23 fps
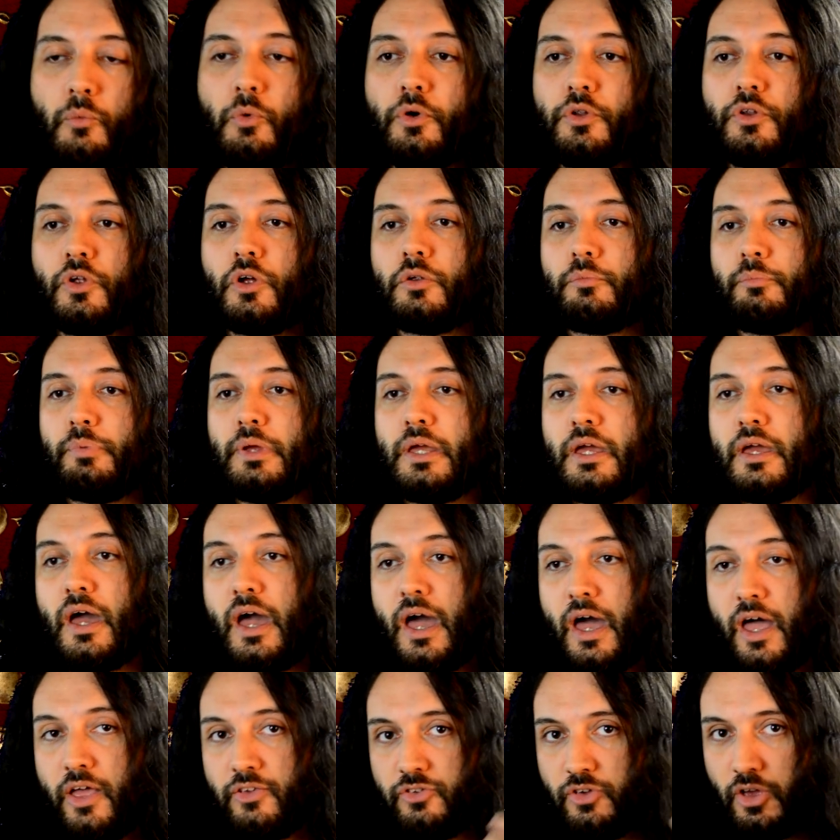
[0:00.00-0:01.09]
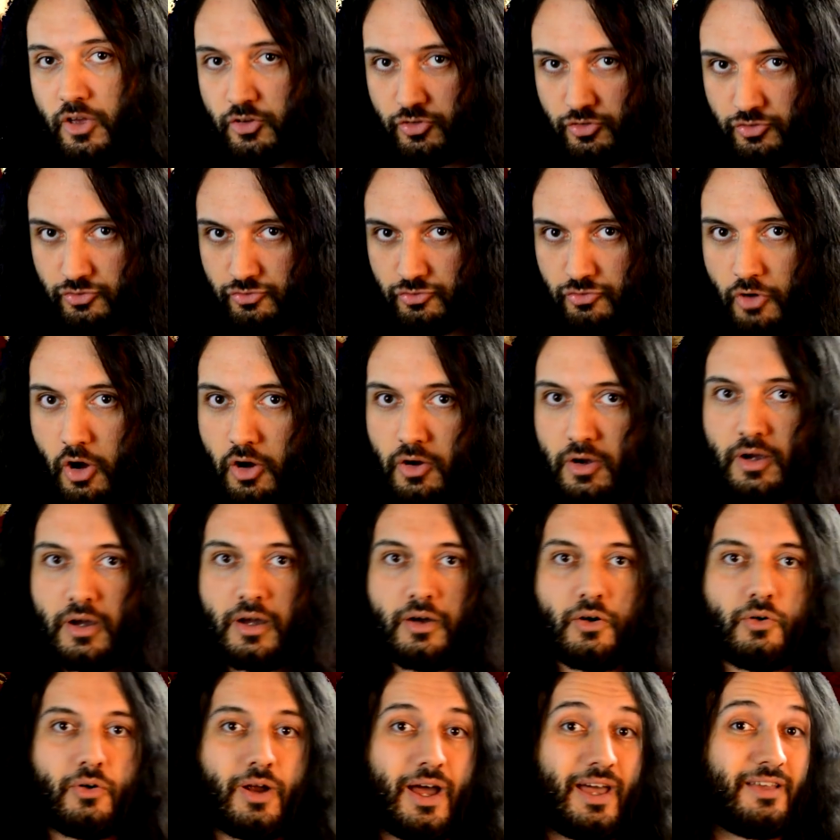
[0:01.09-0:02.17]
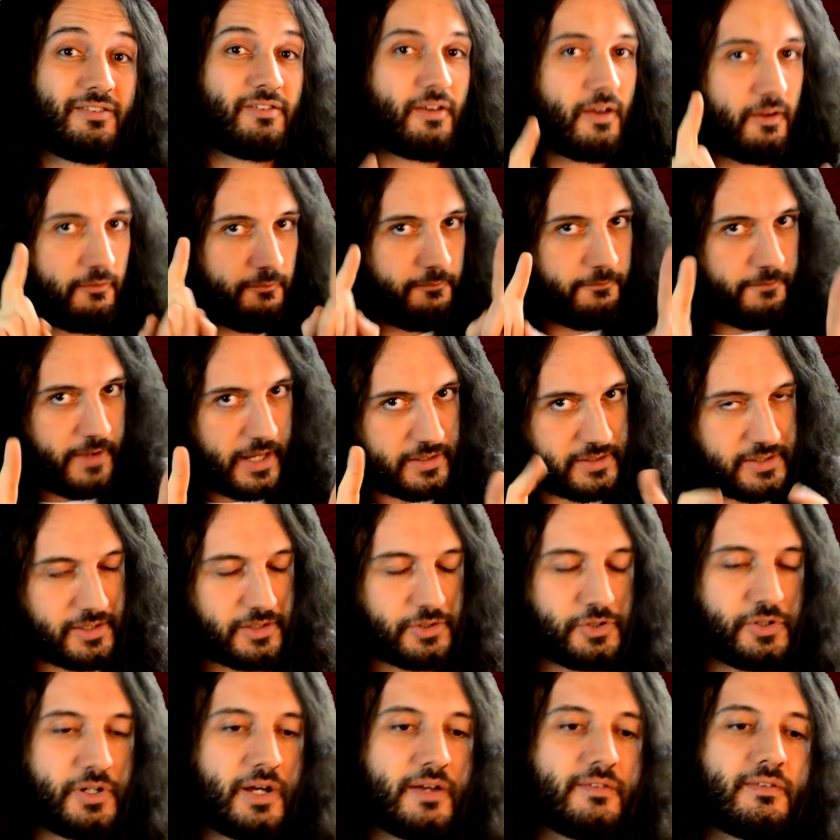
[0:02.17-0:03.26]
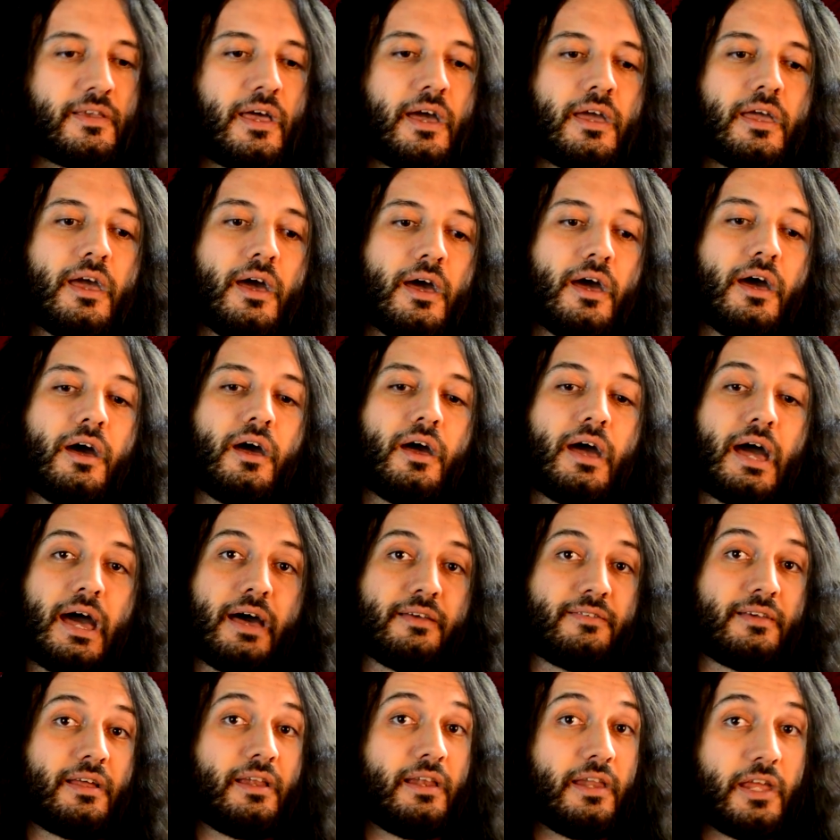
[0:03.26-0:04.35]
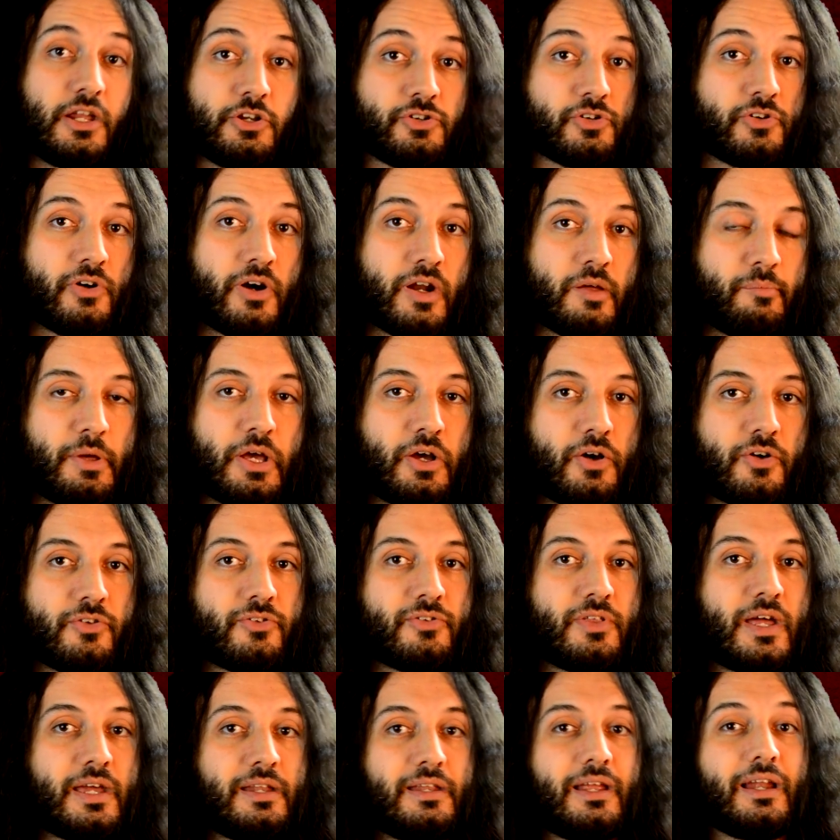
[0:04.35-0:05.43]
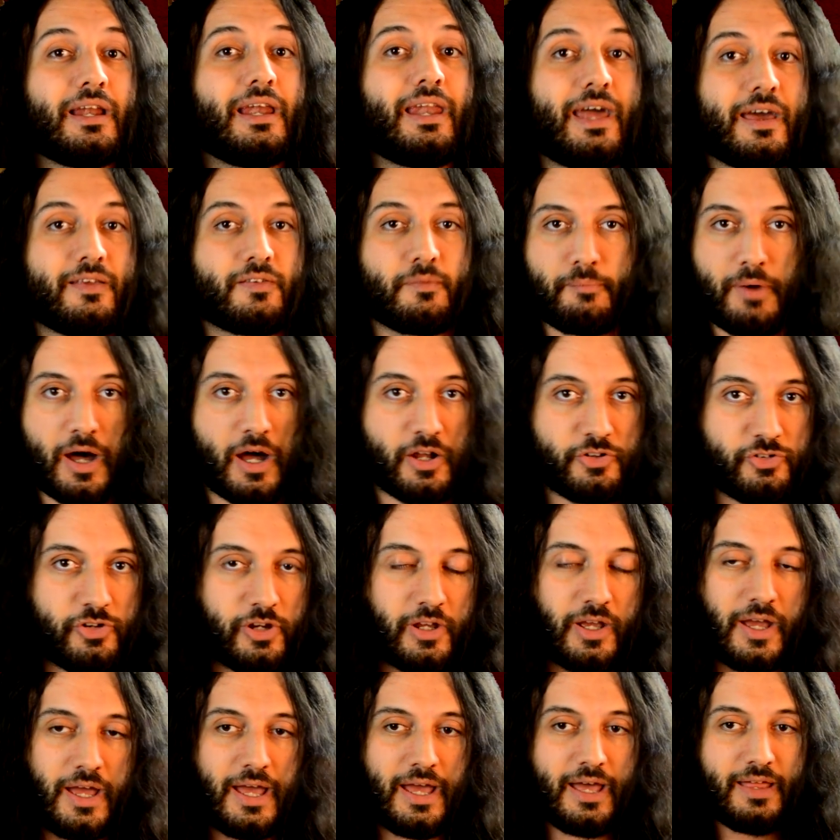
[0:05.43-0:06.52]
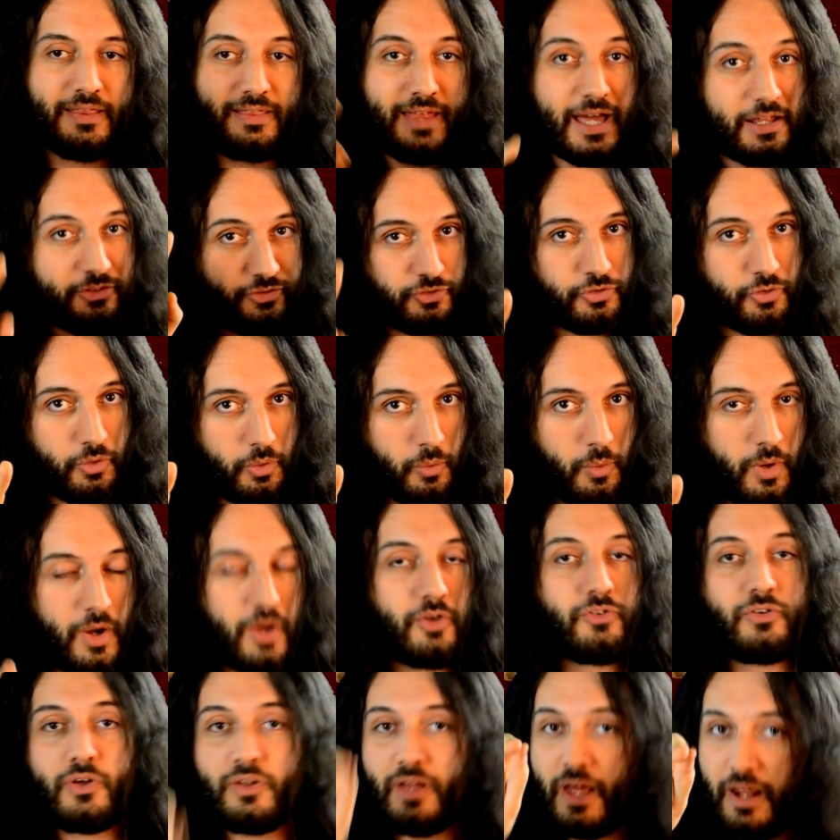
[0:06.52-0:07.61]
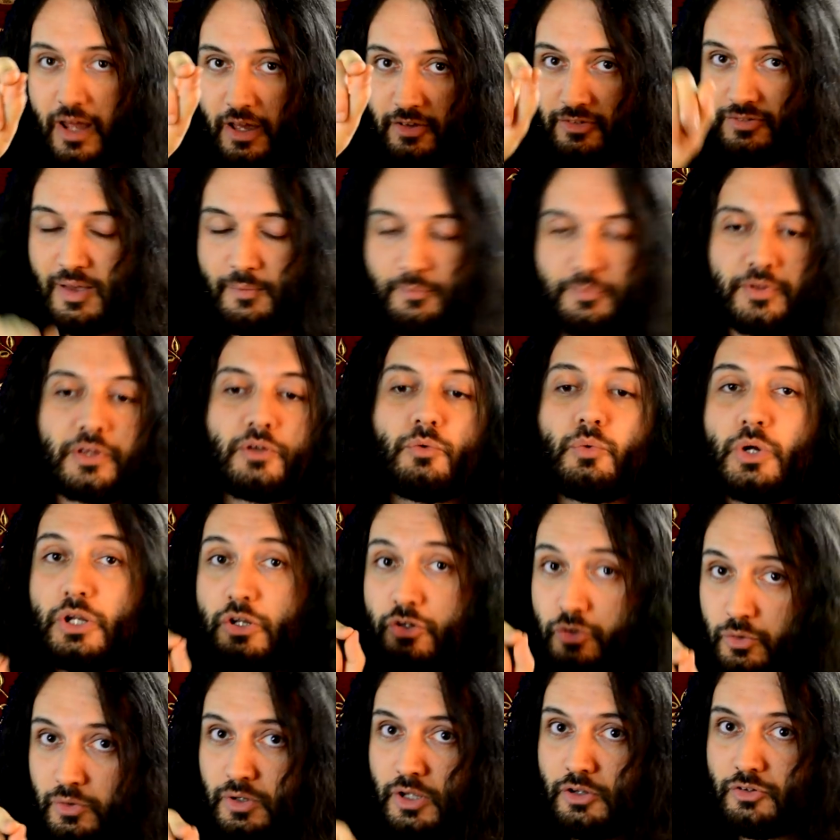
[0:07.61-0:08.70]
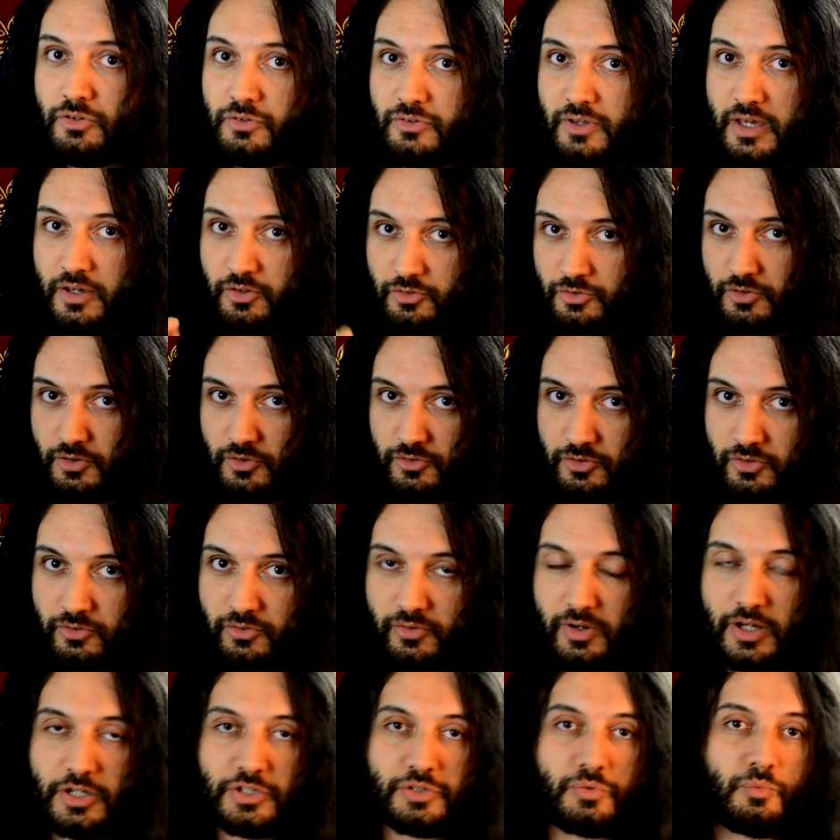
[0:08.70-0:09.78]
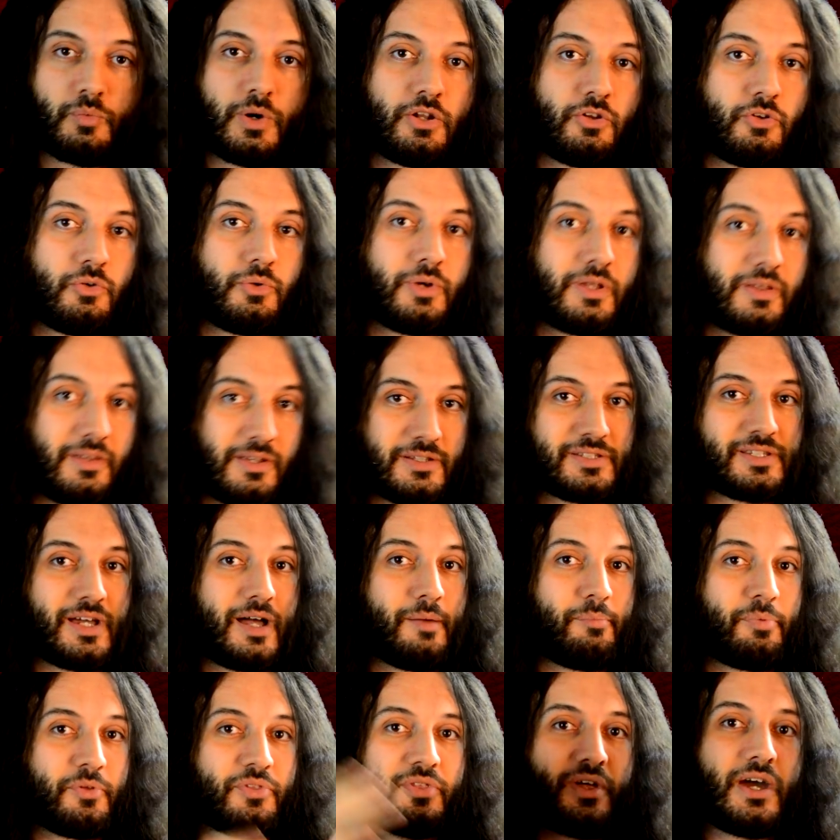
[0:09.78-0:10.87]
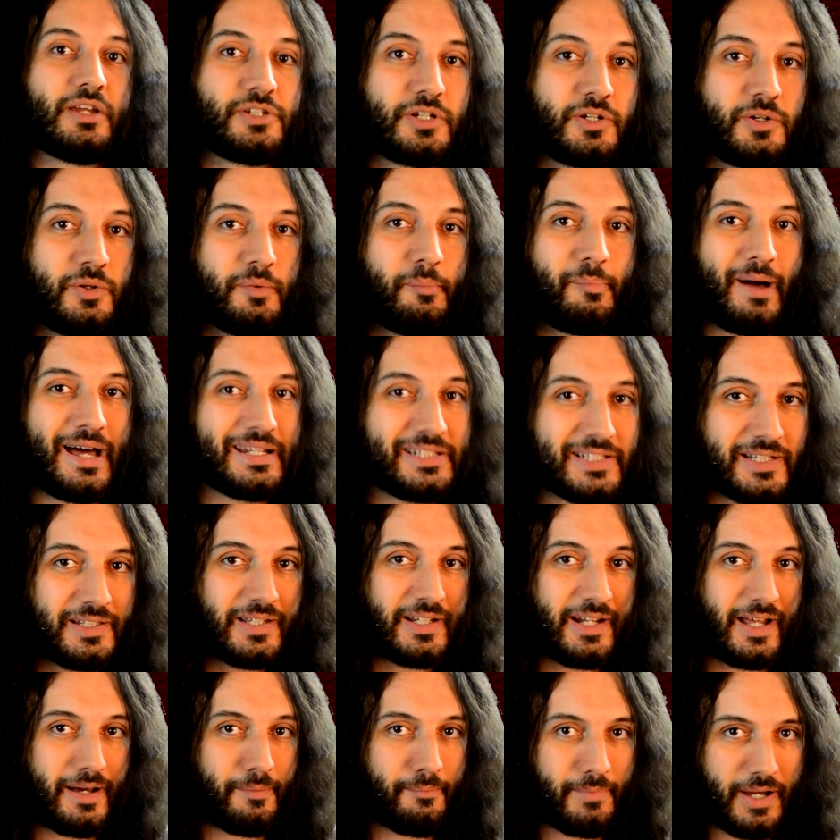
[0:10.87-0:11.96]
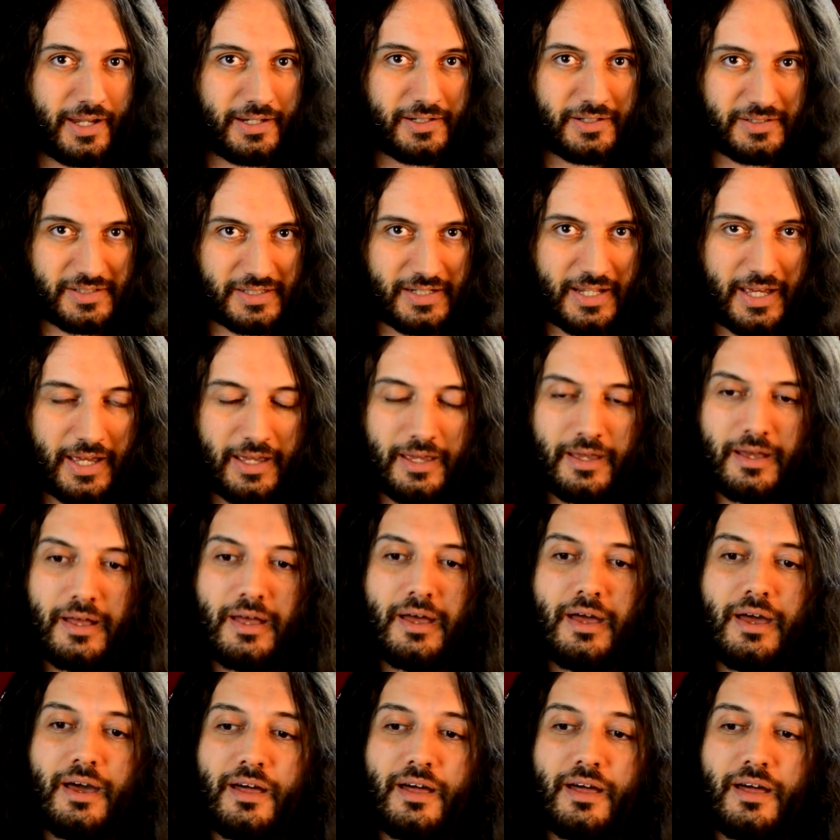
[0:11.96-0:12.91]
will not be as strong or as fit, should I say, as a legionary, because they did less marching. That's true. So that is something we do need to take into consideration when doing this hypothetical battle in our mind today.